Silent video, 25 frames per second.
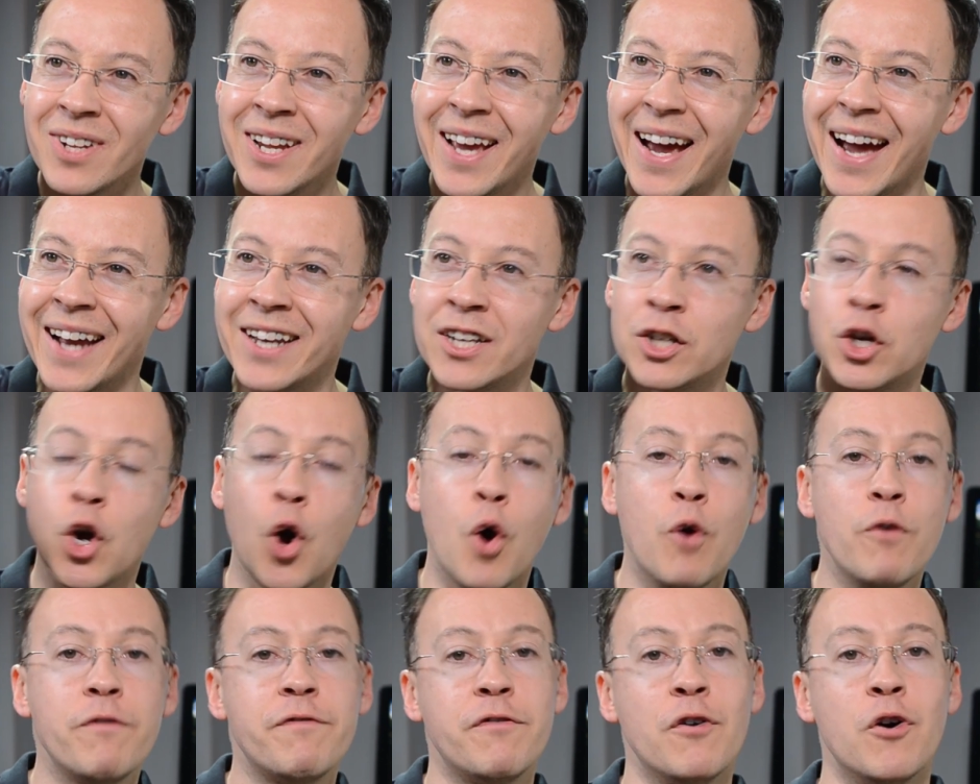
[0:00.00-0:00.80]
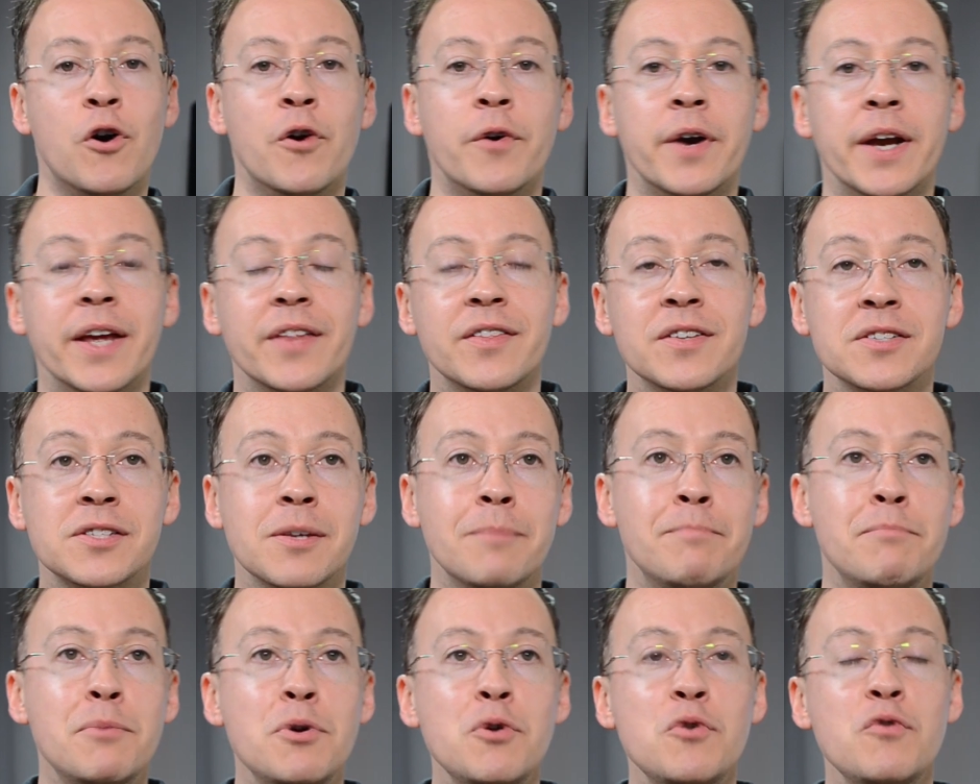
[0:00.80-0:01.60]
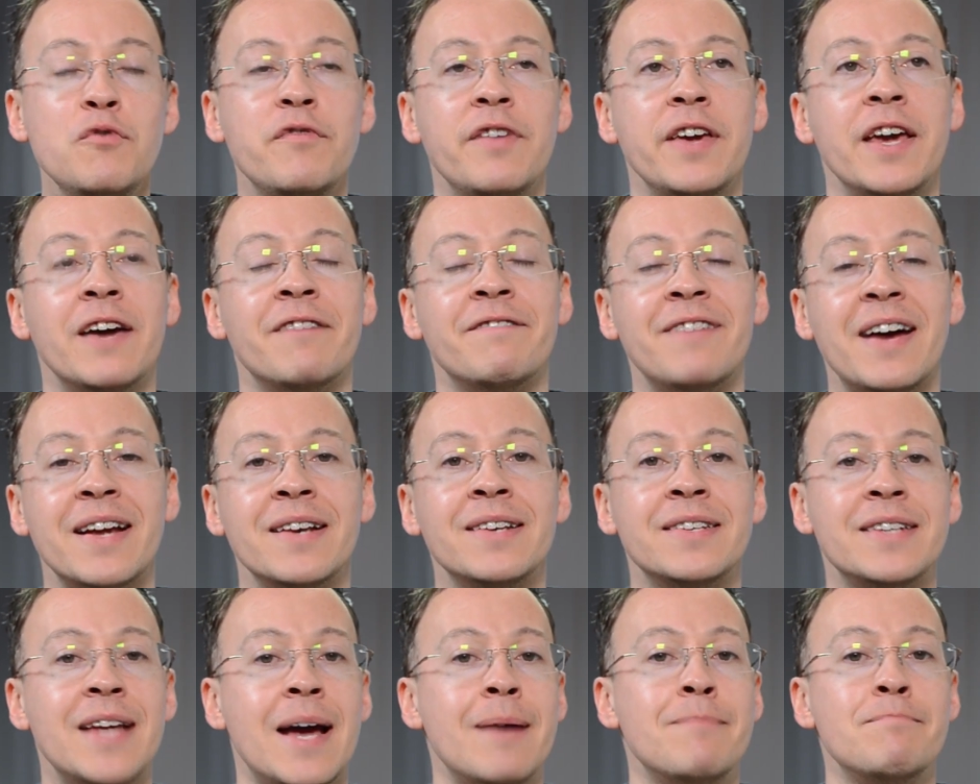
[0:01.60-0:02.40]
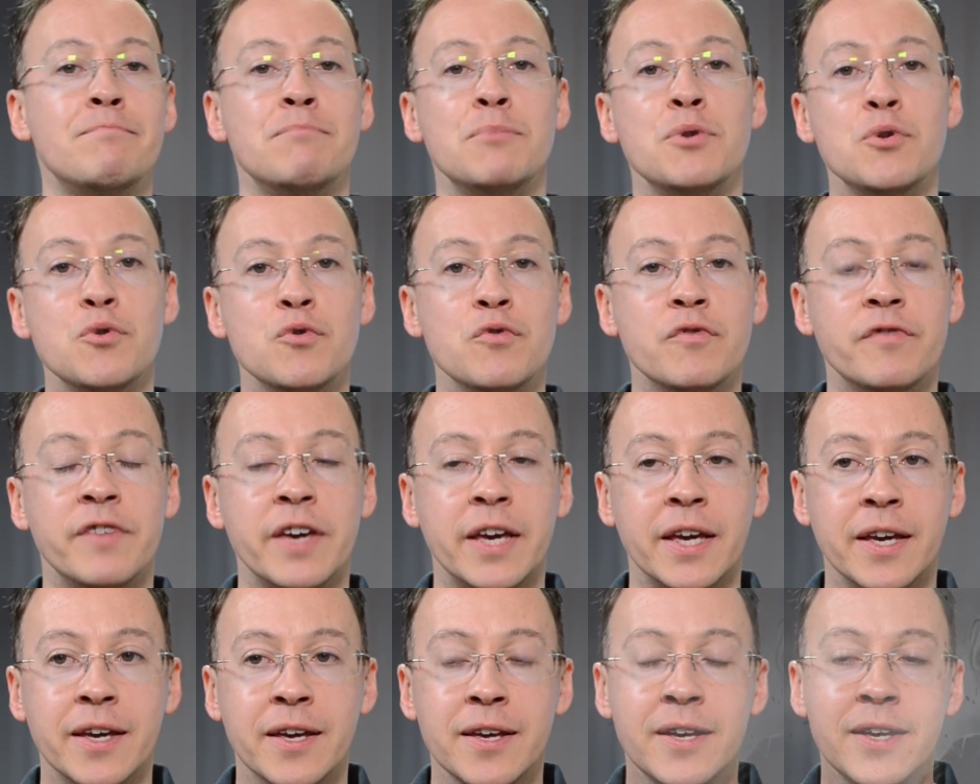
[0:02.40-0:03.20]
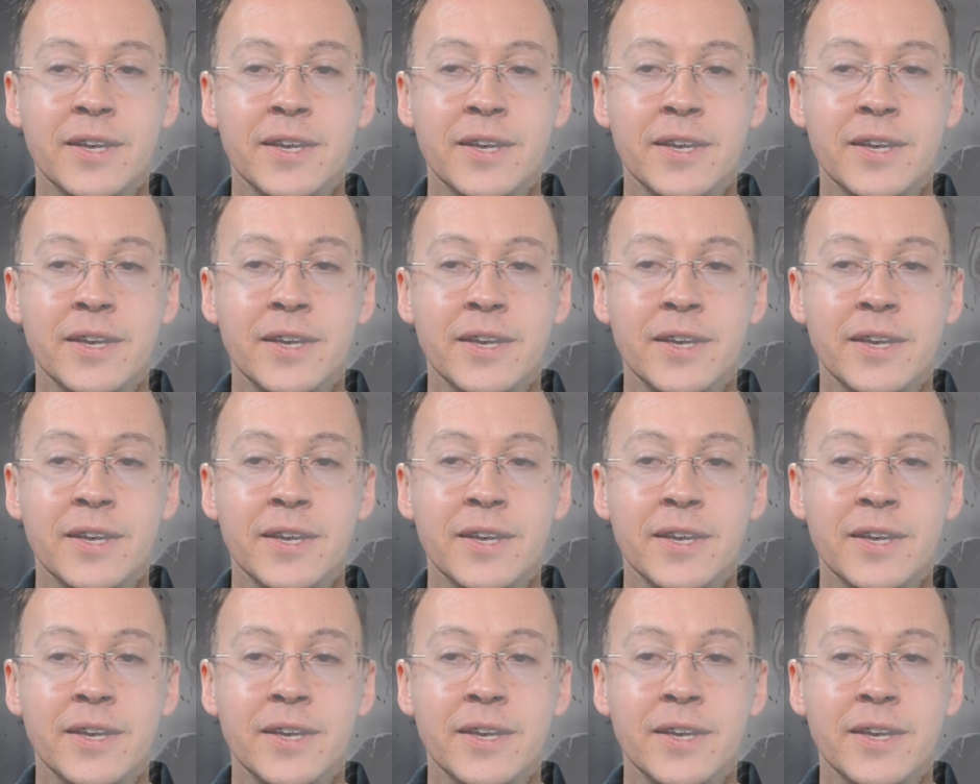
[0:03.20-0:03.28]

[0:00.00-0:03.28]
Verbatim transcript: and go for it. There's a movie, a Van Damme movie.